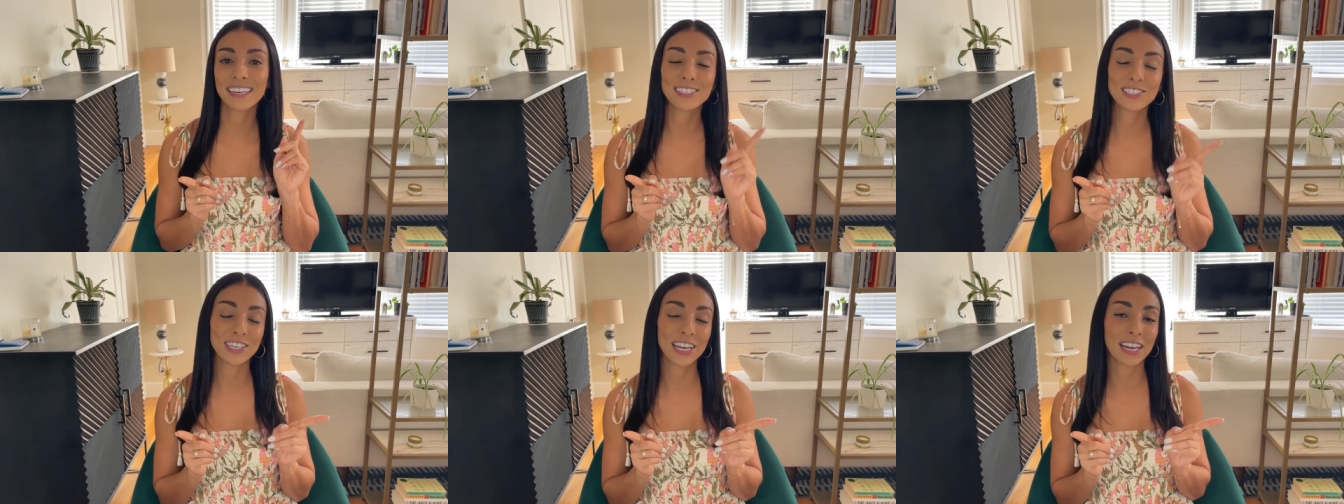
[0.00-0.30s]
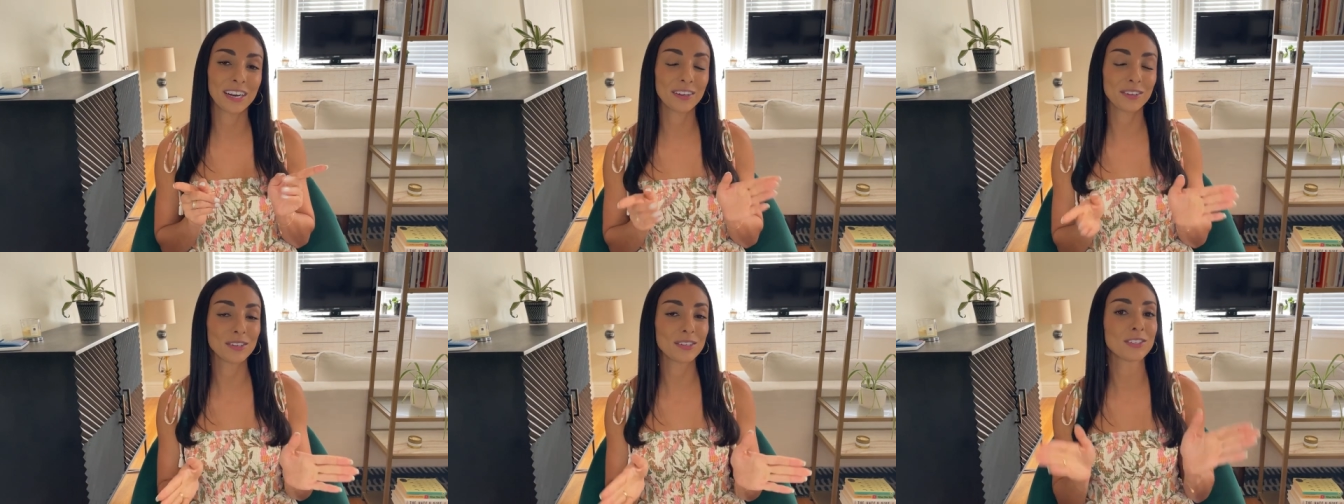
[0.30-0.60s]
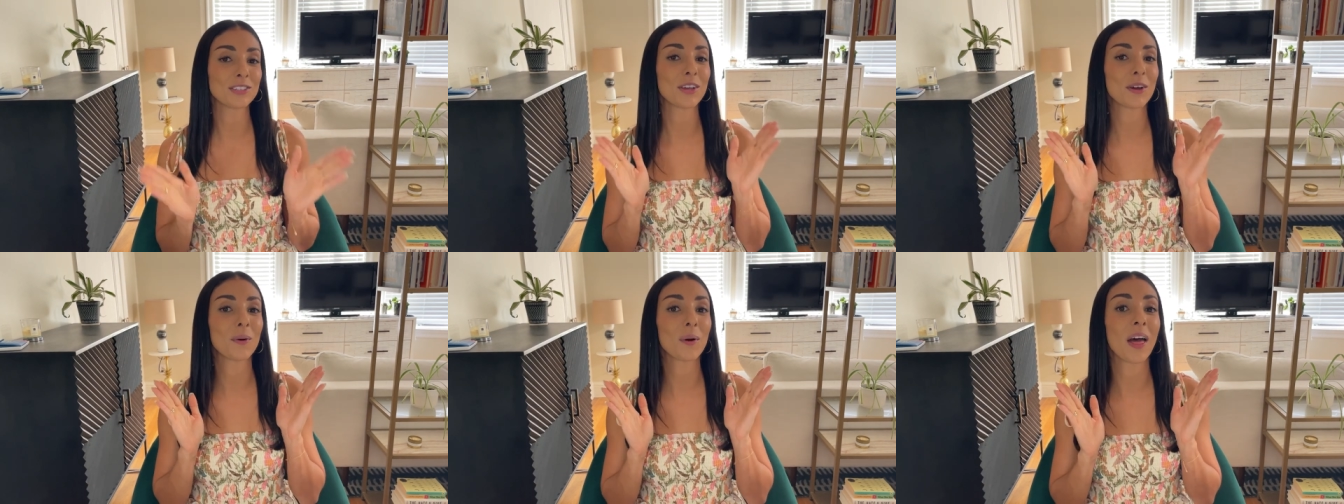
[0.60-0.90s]
channel
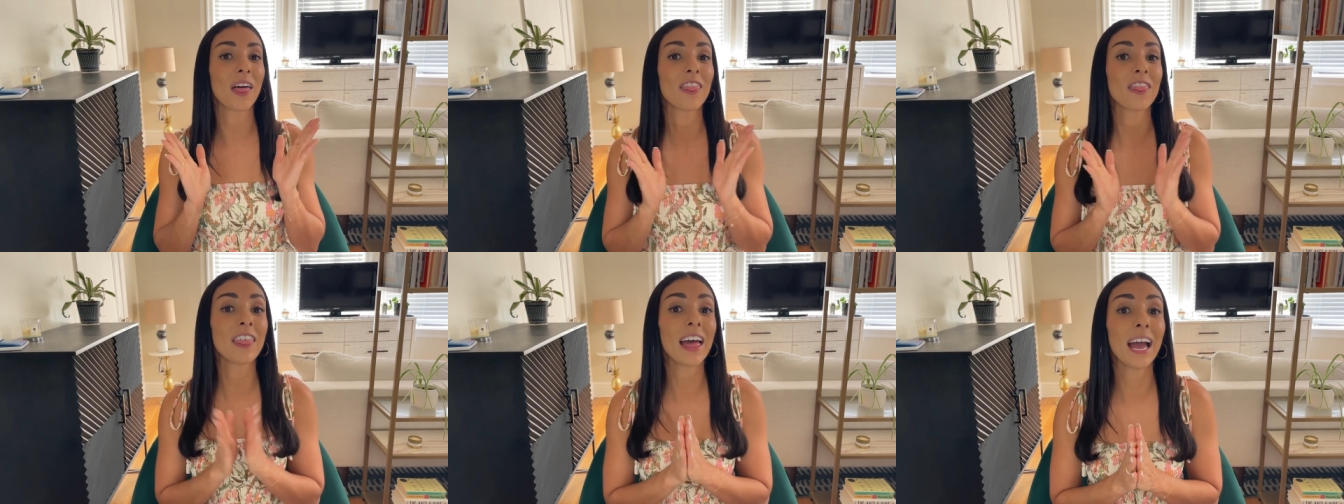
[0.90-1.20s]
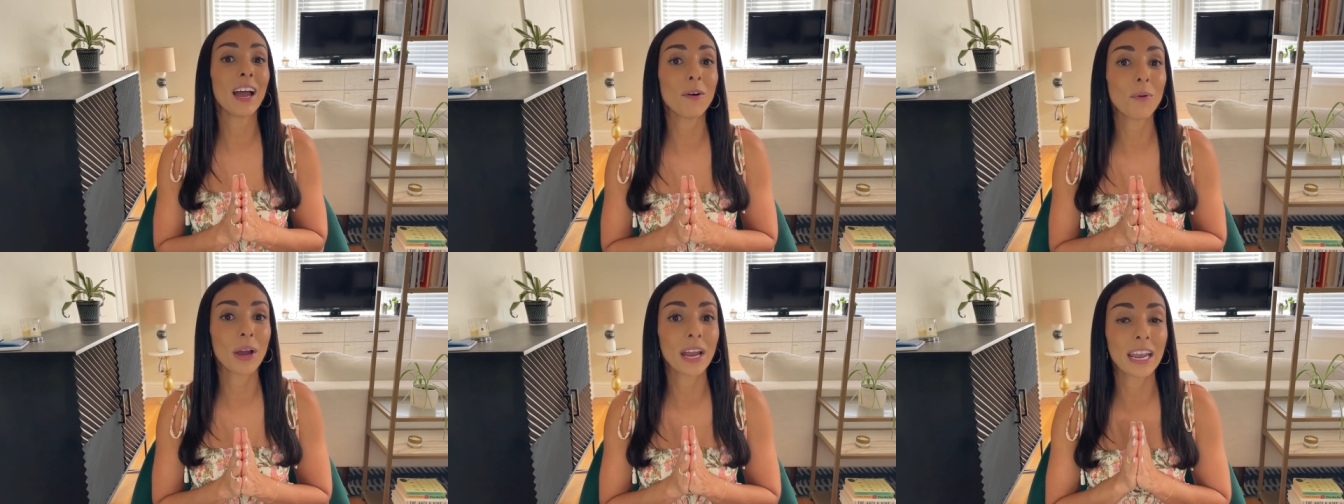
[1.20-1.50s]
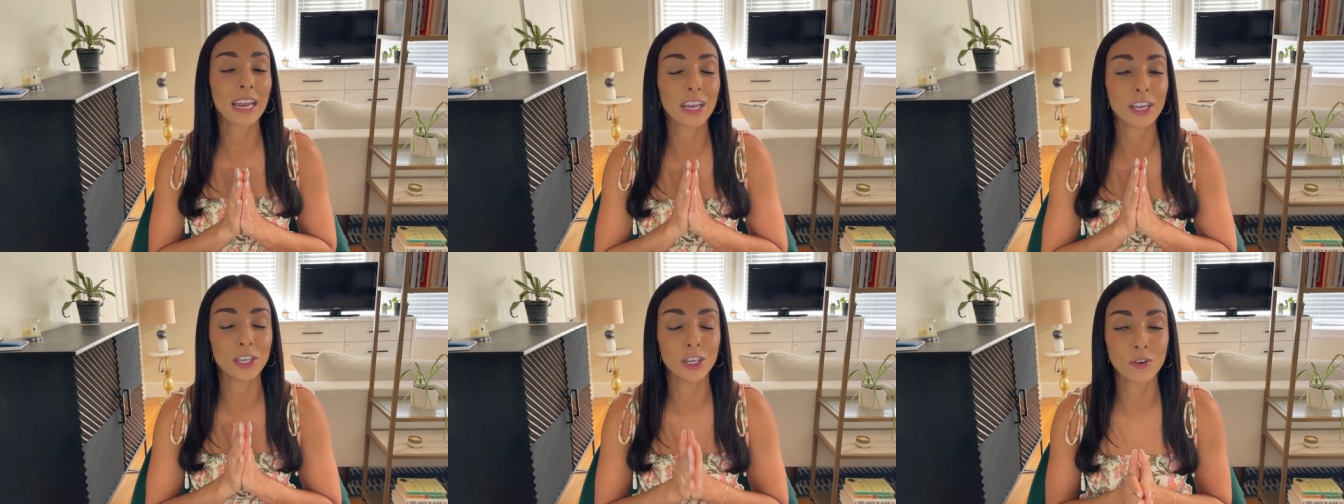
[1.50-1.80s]
so that
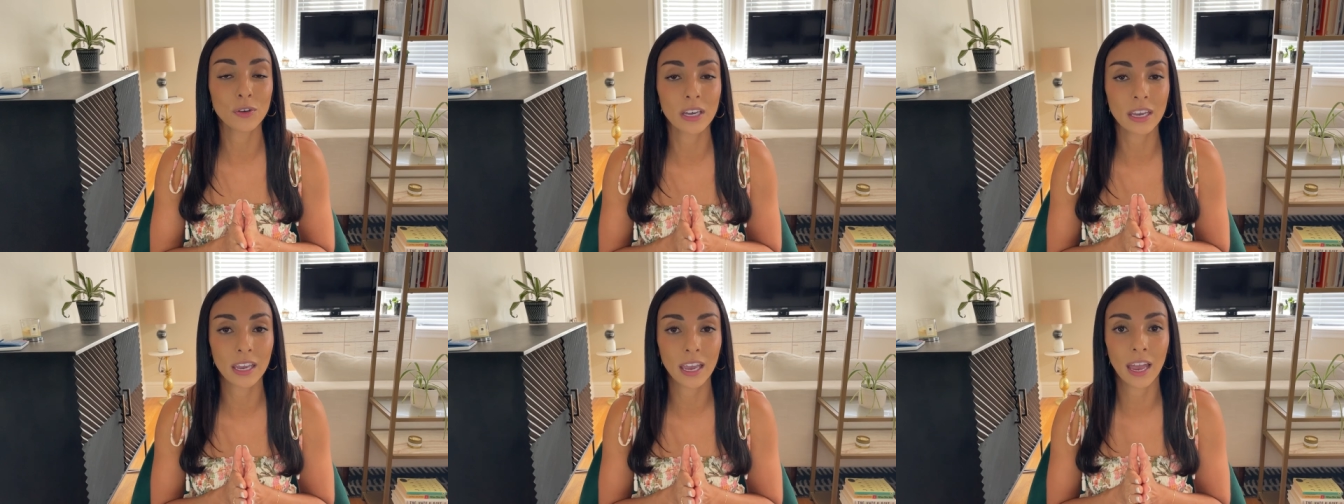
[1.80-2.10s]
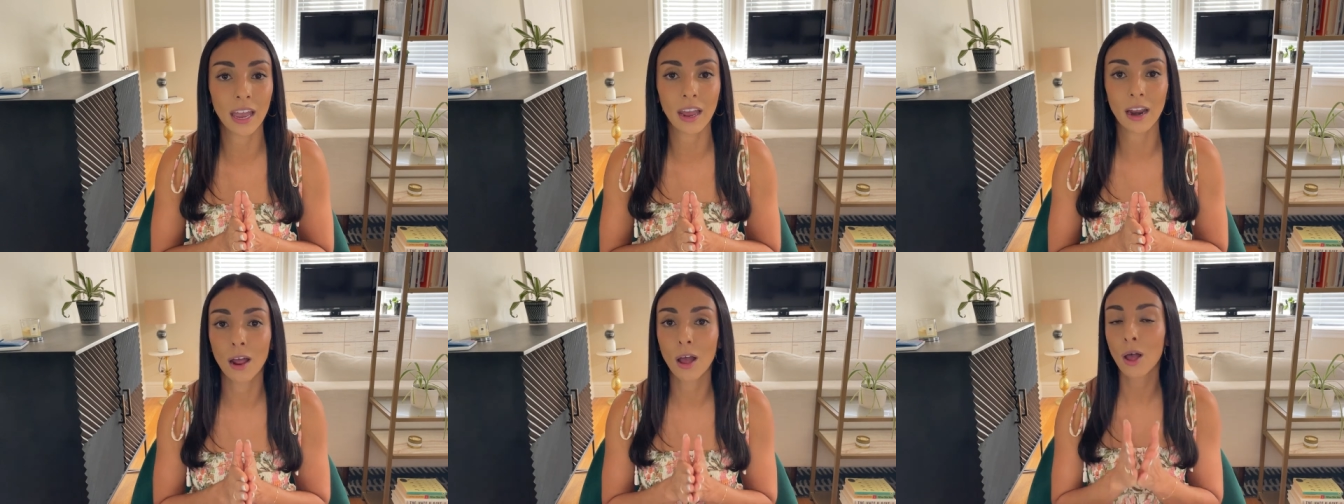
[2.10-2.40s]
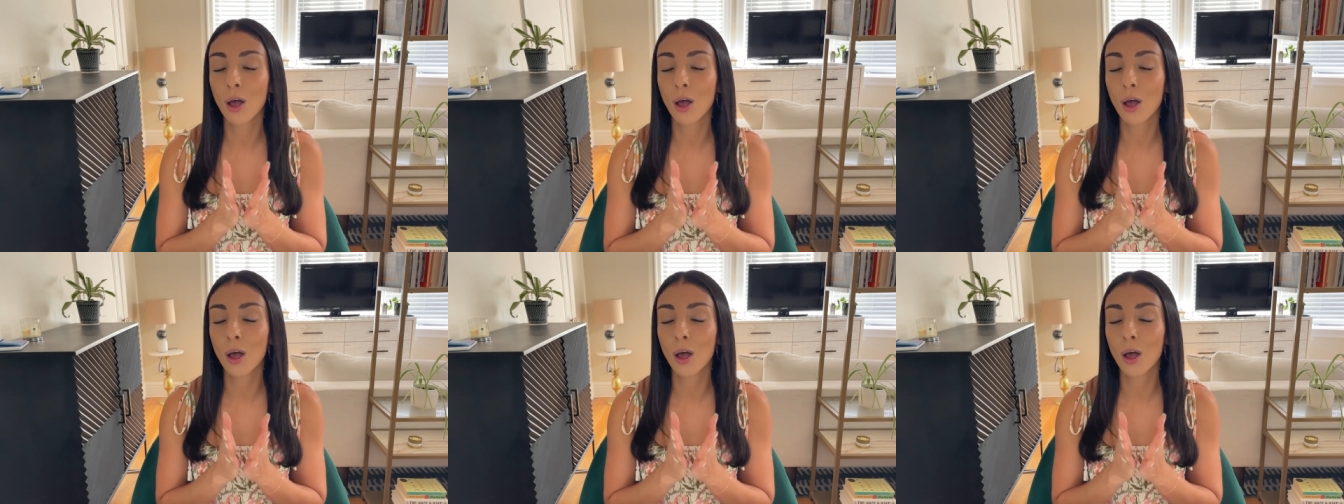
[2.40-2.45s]
way you can get